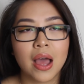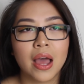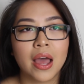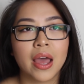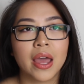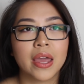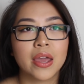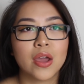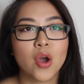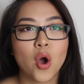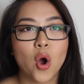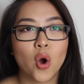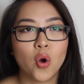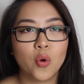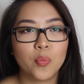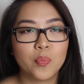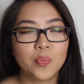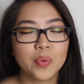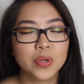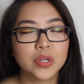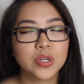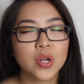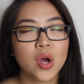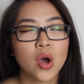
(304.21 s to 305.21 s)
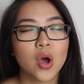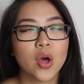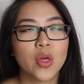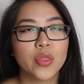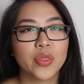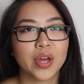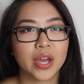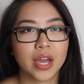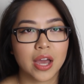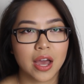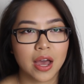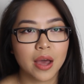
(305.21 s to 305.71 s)
I opened
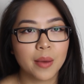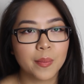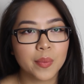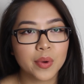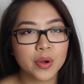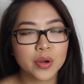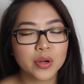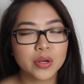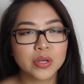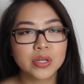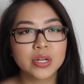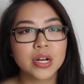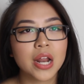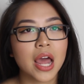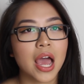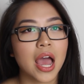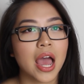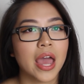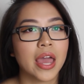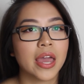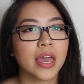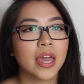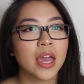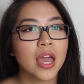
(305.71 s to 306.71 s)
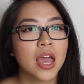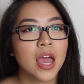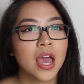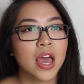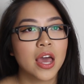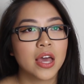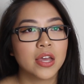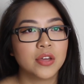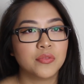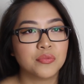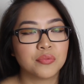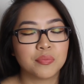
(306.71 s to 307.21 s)
the cupboard. I
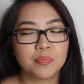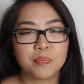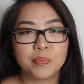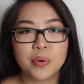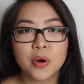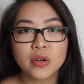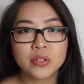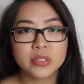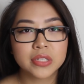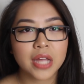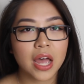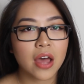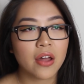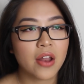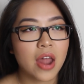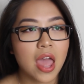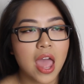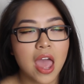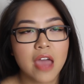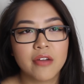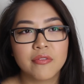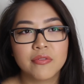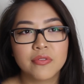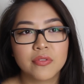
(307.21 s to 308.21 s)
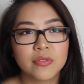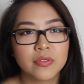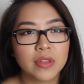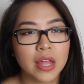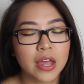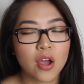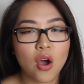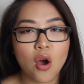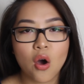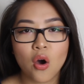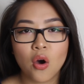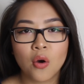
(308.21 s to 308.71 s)
pulled out
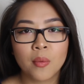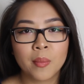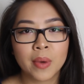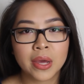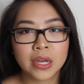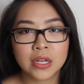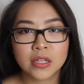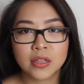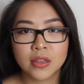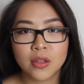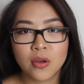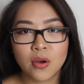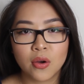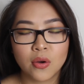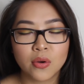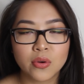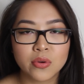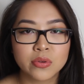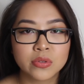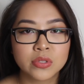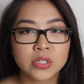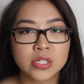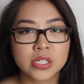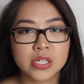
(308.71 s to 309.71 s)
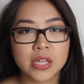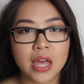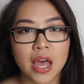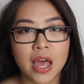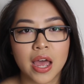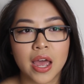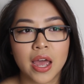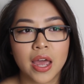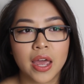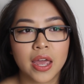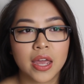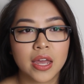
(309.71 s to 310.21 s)
all my clothes.
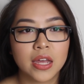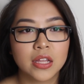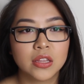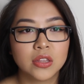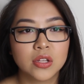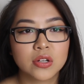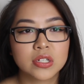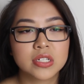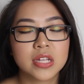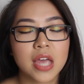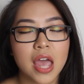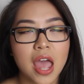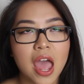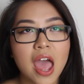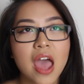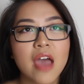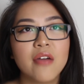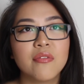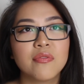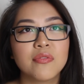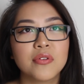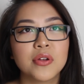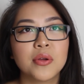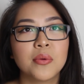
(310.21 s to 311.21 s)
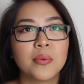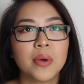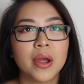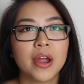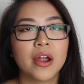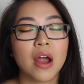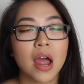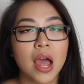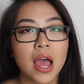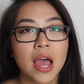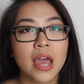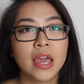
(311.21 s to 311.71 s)
I looked
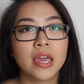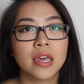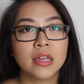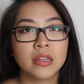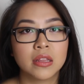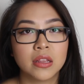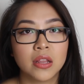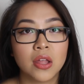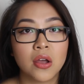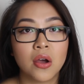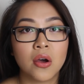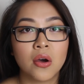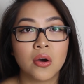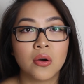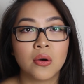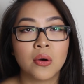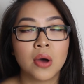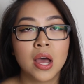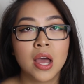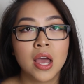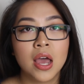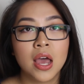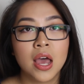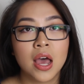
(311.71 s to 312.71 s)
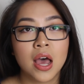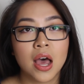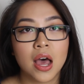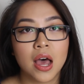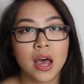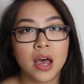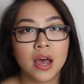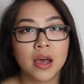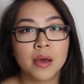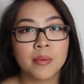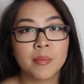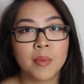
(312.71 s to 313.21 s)
everywhere, high and low.
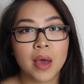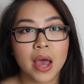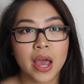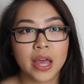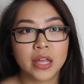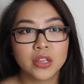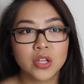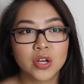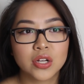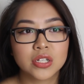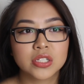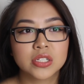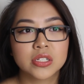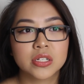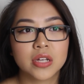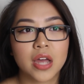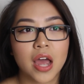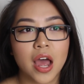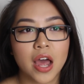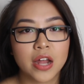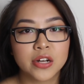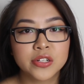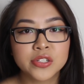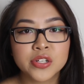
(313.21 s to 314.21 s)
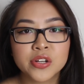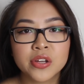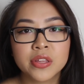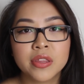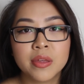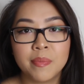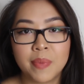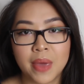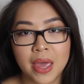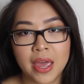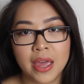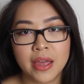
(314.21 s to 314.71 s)
I looked under
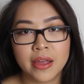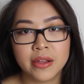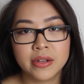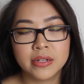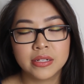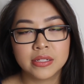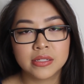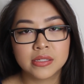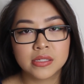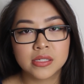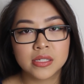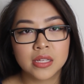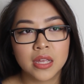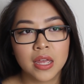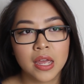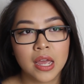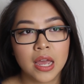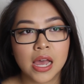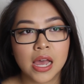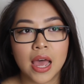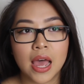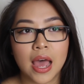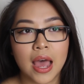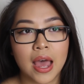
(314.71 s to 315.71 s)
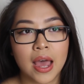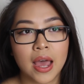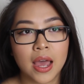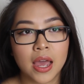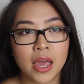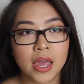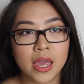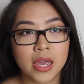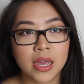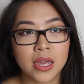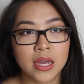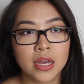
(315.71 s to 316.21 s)
the beds.
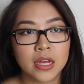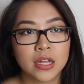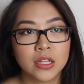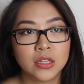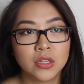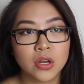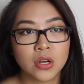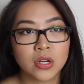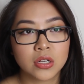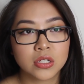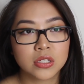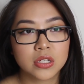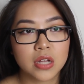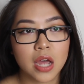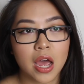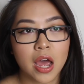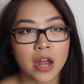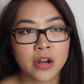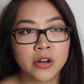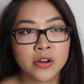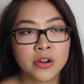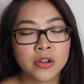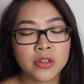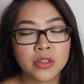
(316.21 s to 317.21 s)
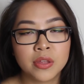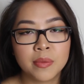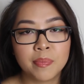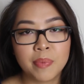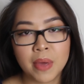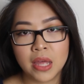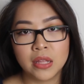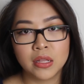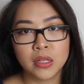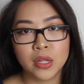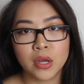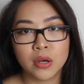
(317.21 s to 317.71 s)
I looked under the
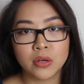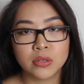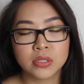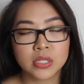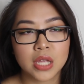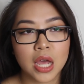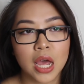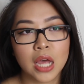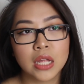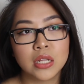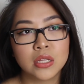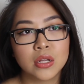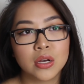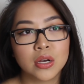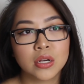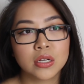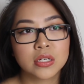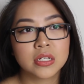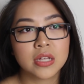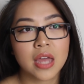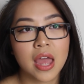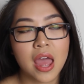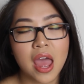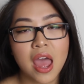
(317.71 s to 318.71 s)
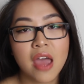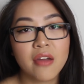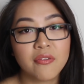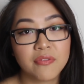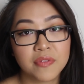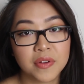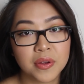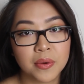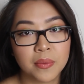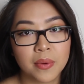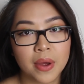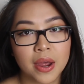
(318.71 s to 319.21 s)
pillows. I looked
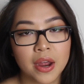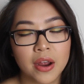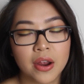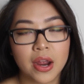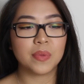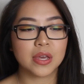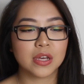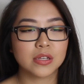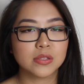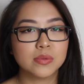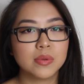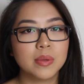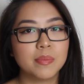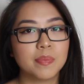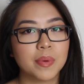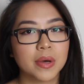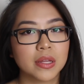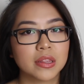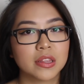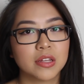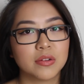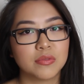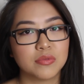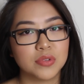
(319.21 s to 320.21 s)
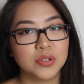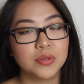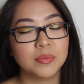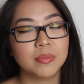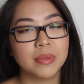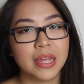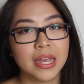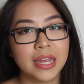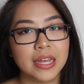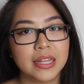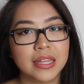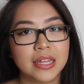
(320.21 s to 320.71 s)
everywhere. Because we booked the
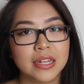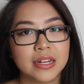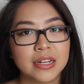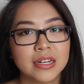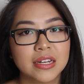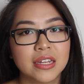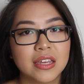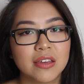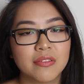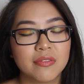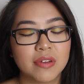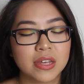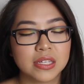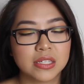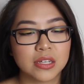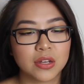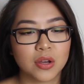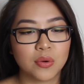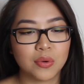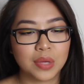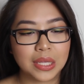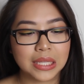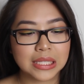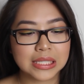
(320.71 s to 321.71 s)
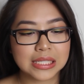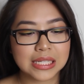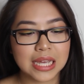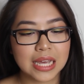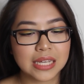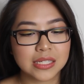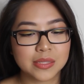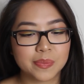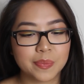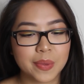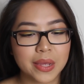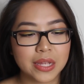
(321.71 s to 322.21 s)
room late, they didn't give us a queen
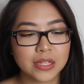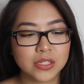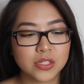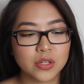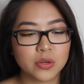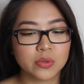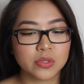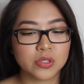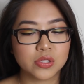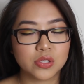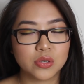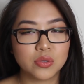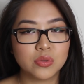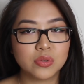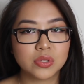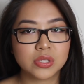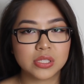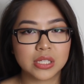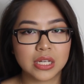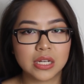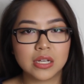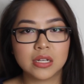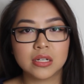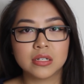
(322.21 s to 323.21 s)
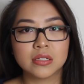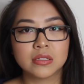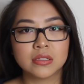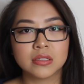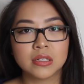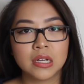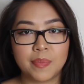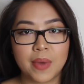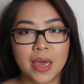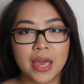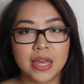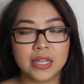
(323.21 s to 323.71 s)
size bed. So it was two single
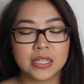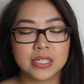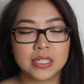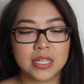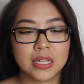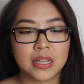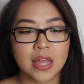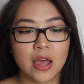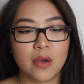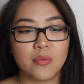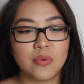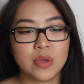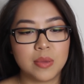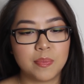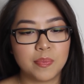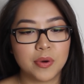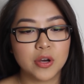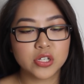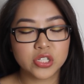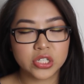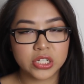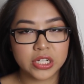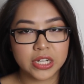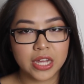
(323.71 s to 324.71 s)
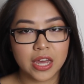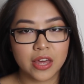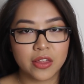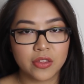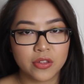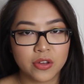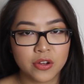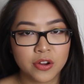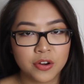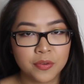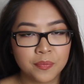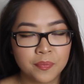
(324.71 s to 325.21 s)
beds that we pushed
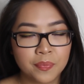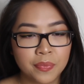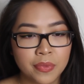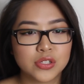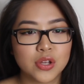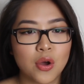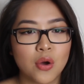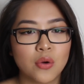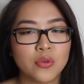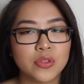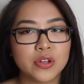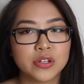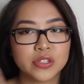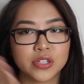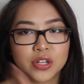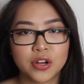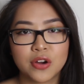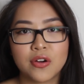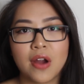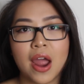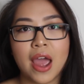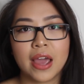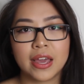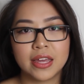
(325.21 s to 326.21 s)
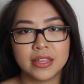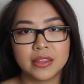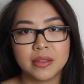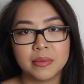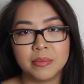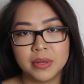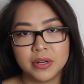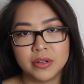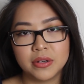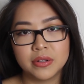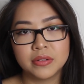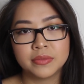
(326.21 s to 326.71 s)
together. So there's a crack in the
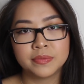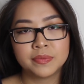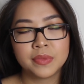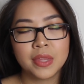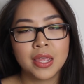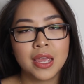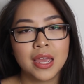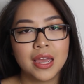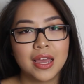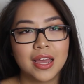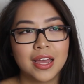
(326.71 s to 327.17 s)
middle.